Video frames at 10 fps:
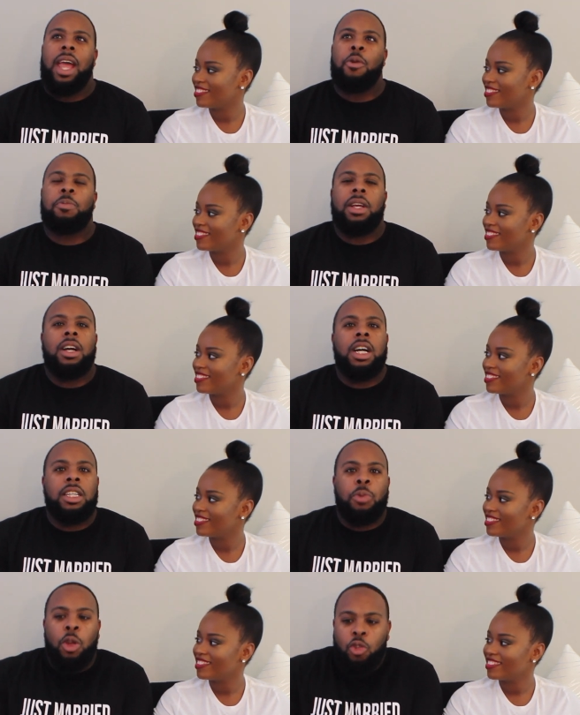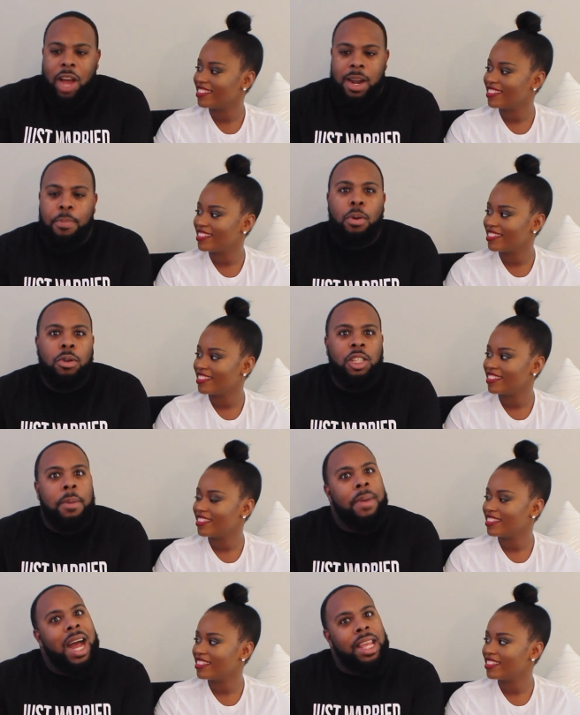Speaker 1: it was because when you try to pull
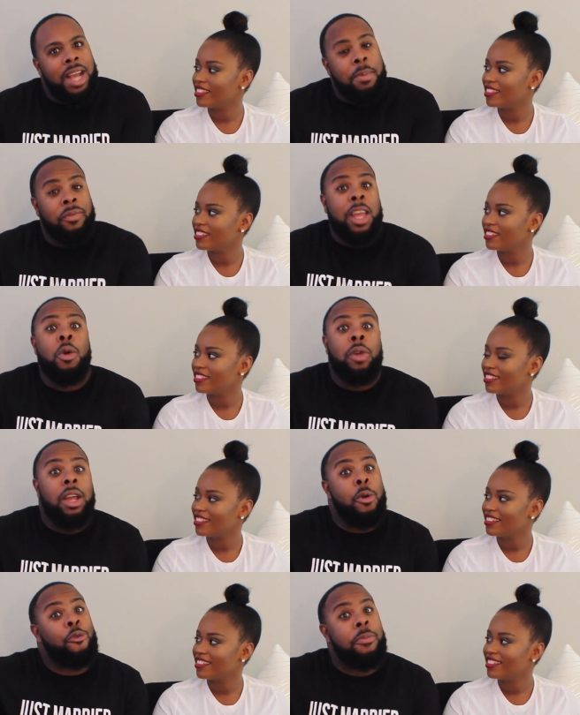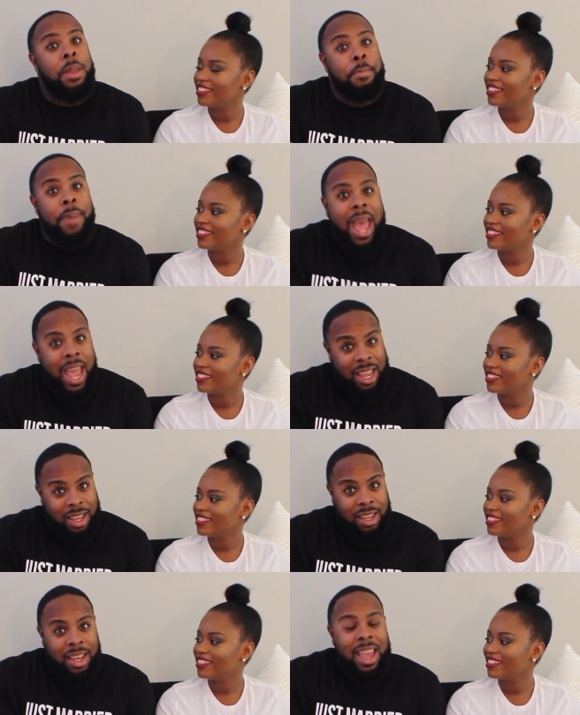somebody up, if they don't get on from the back,
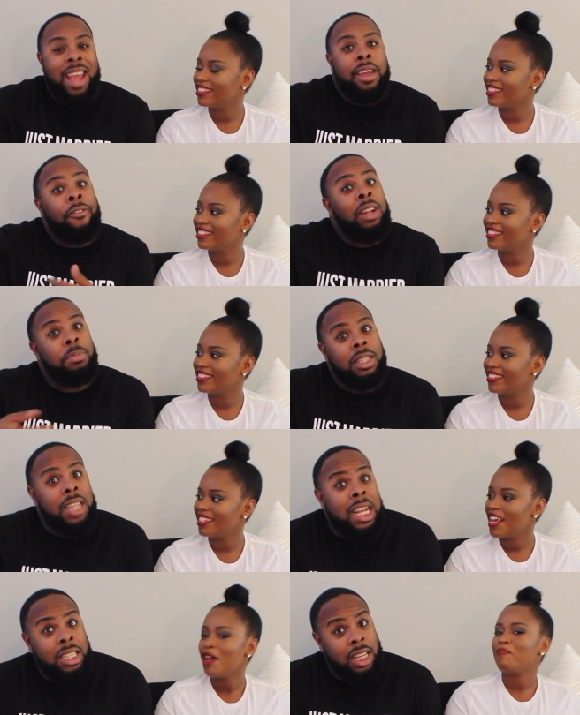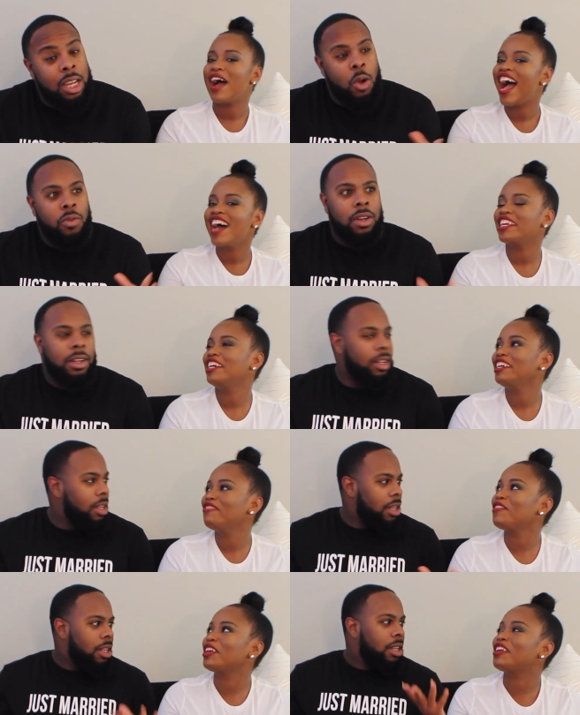it can flip the jet ski. But up. how
Speaker 2: did
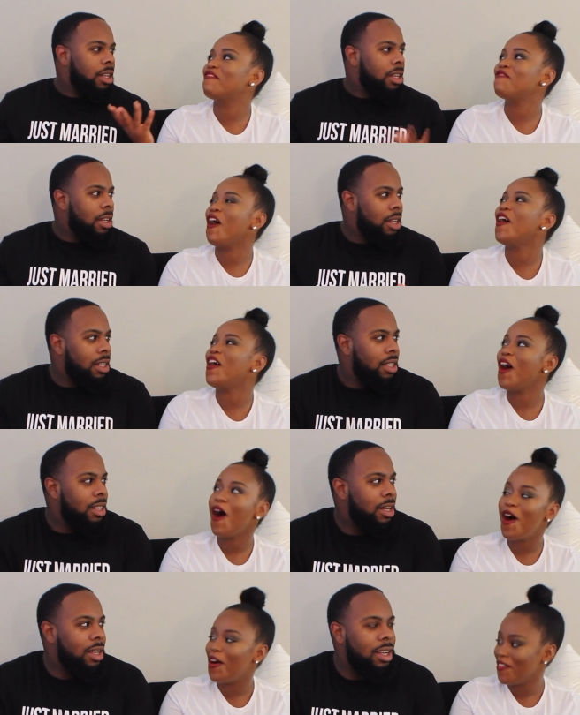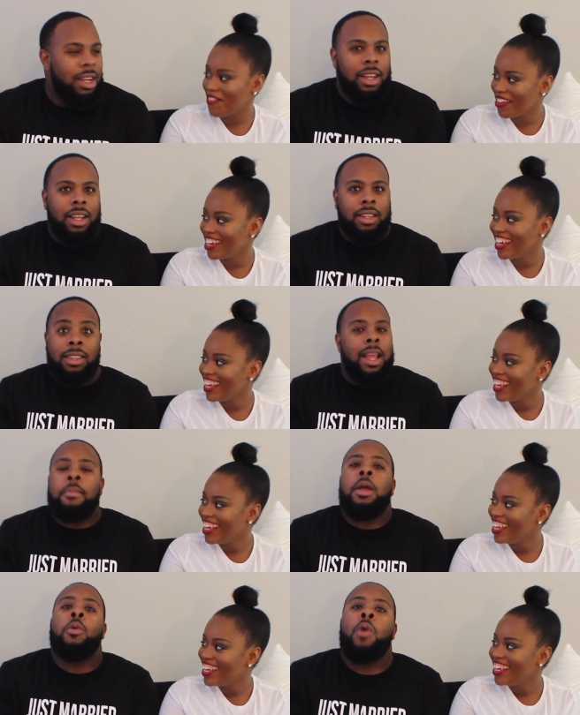he even fall off?
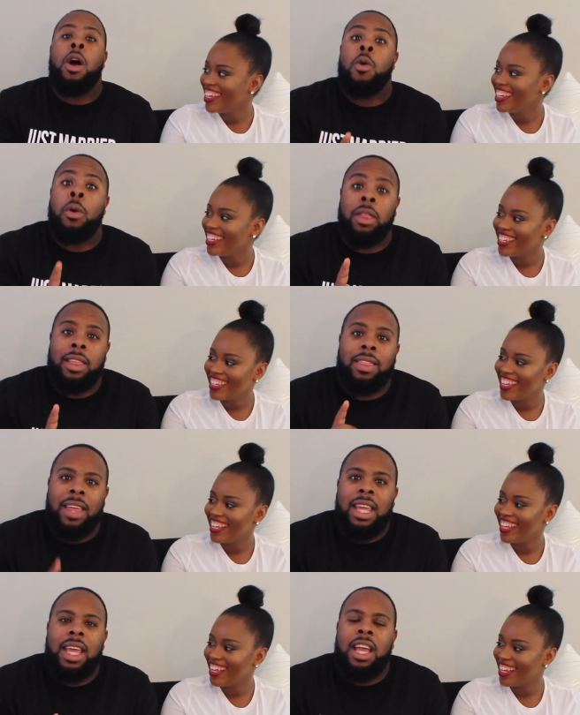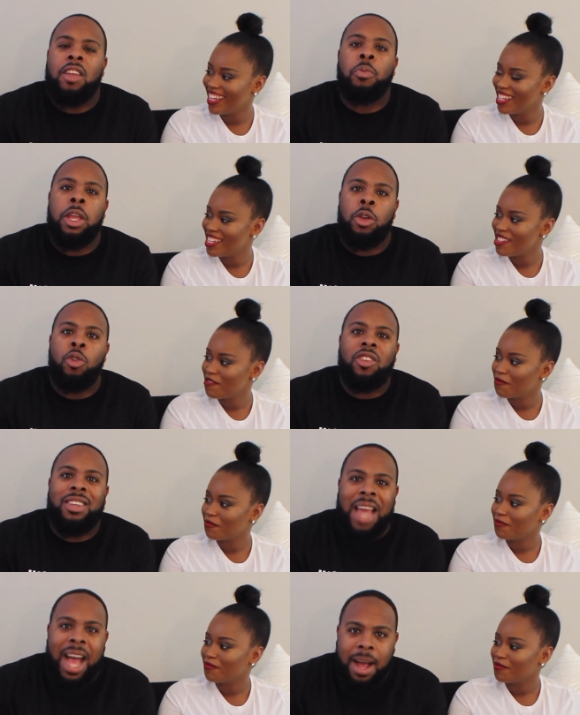
Speaker 1: Well, the thing is, when you
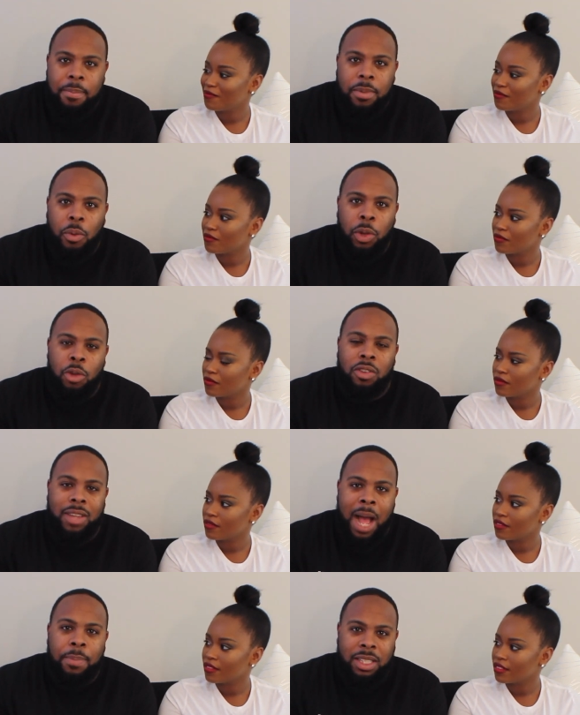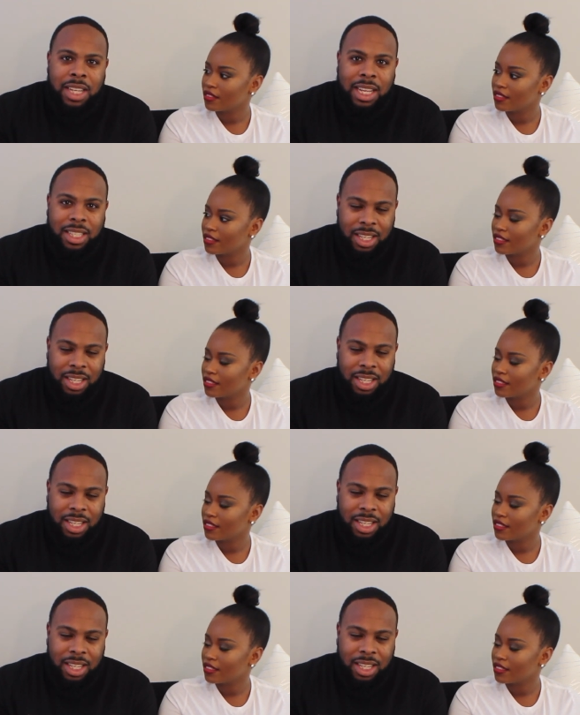stop, when you stop a jet